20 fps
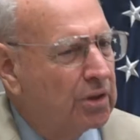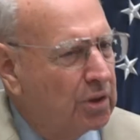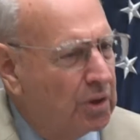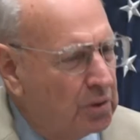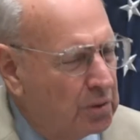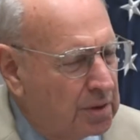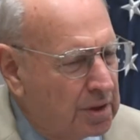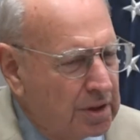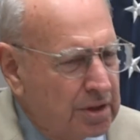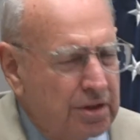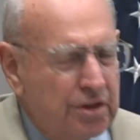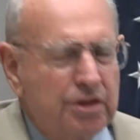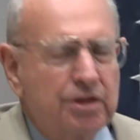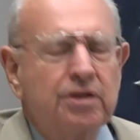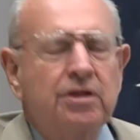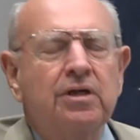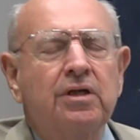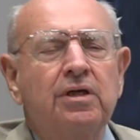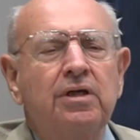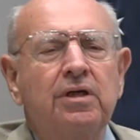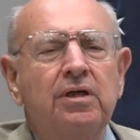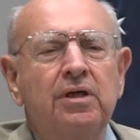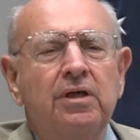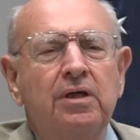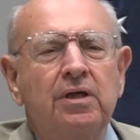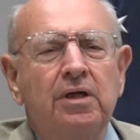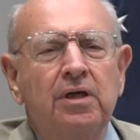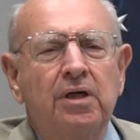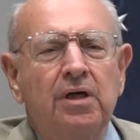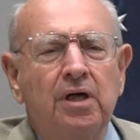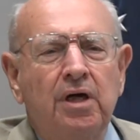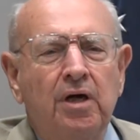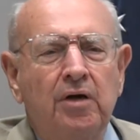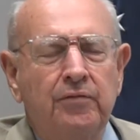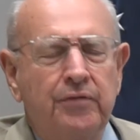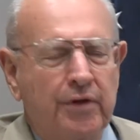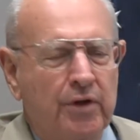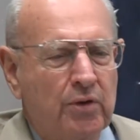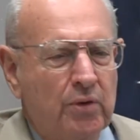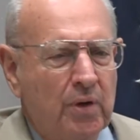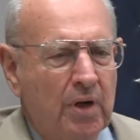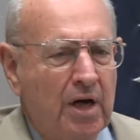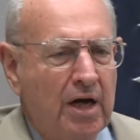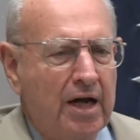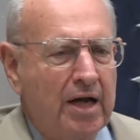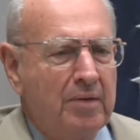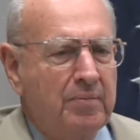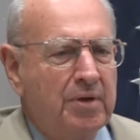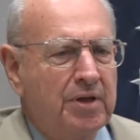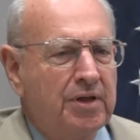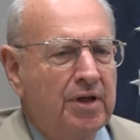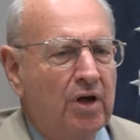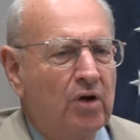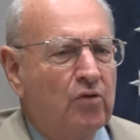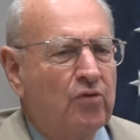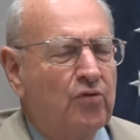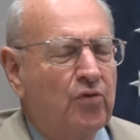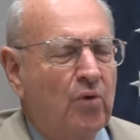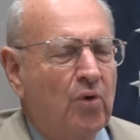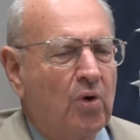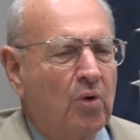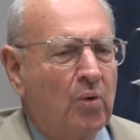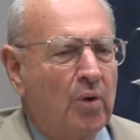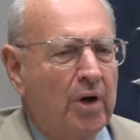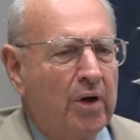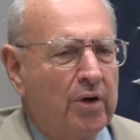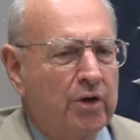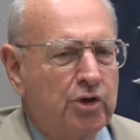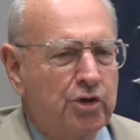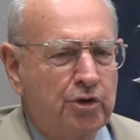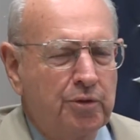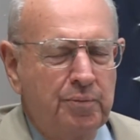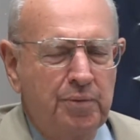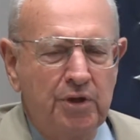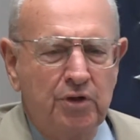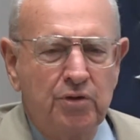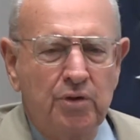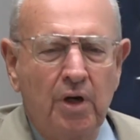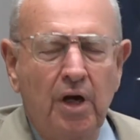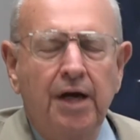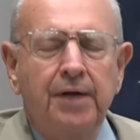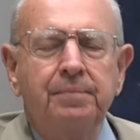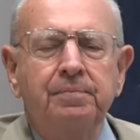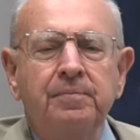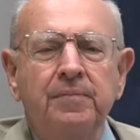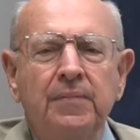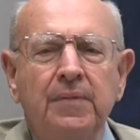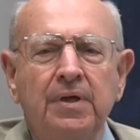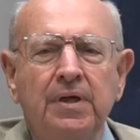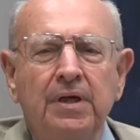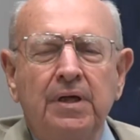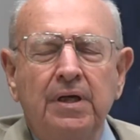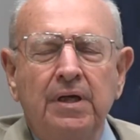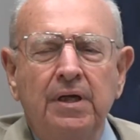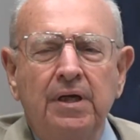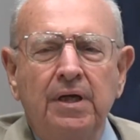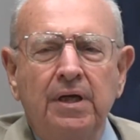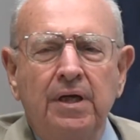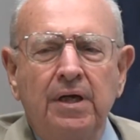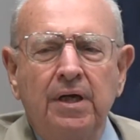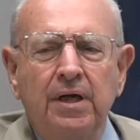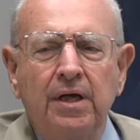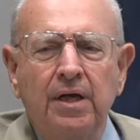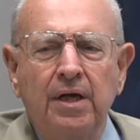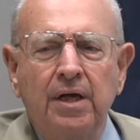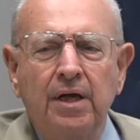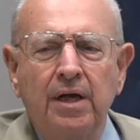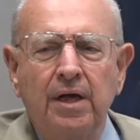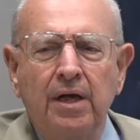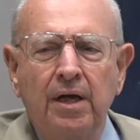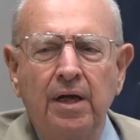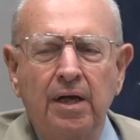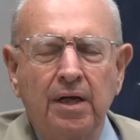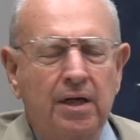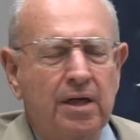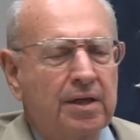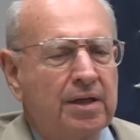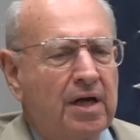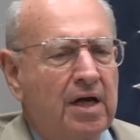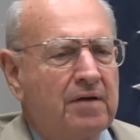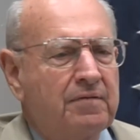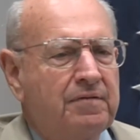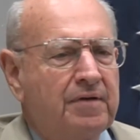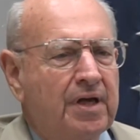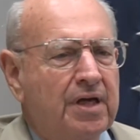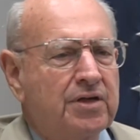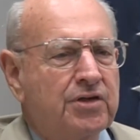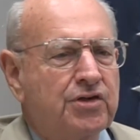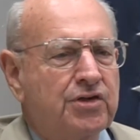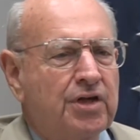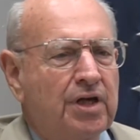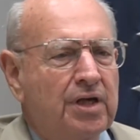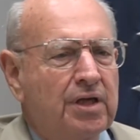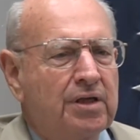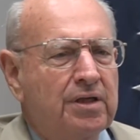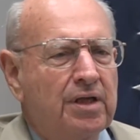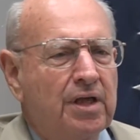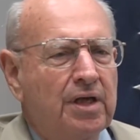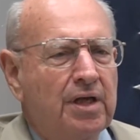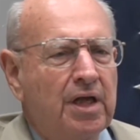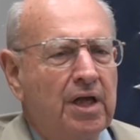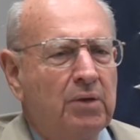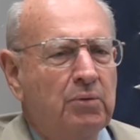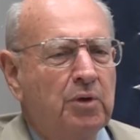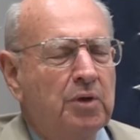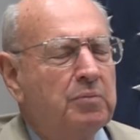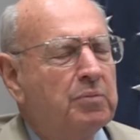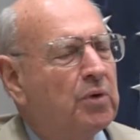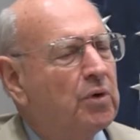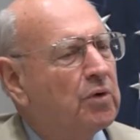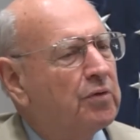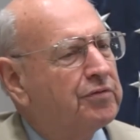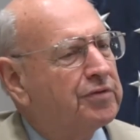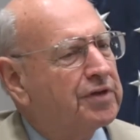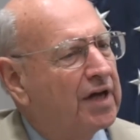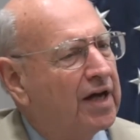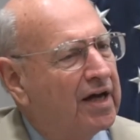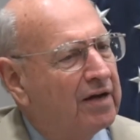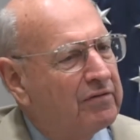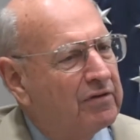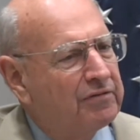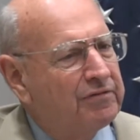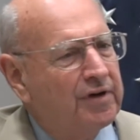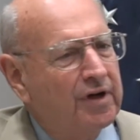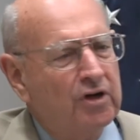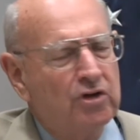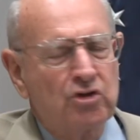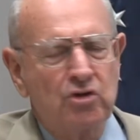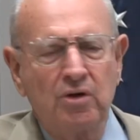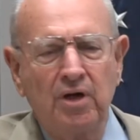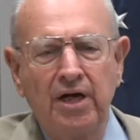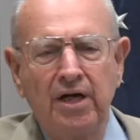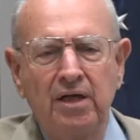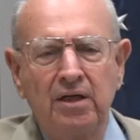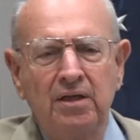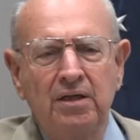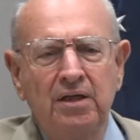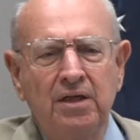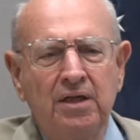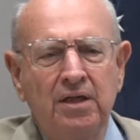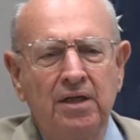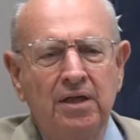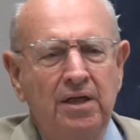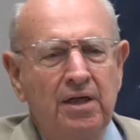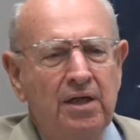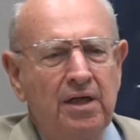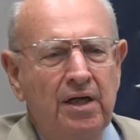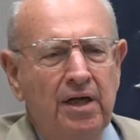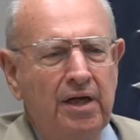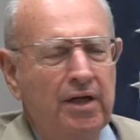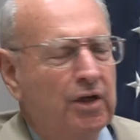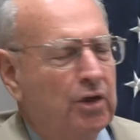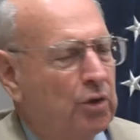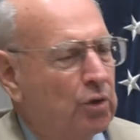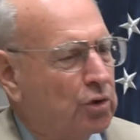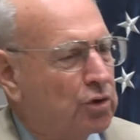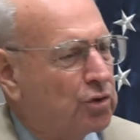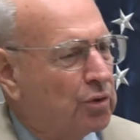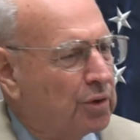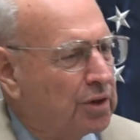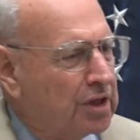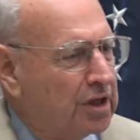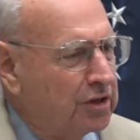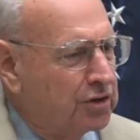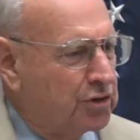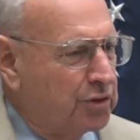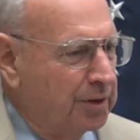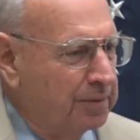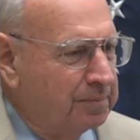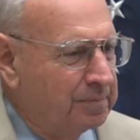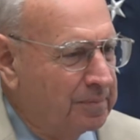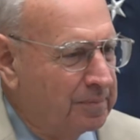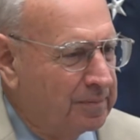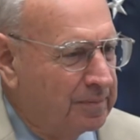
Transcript: the locus of the crime and therefore where it should be tried. And Gaddafi had said that he would move to have a fair trial in a neutral country.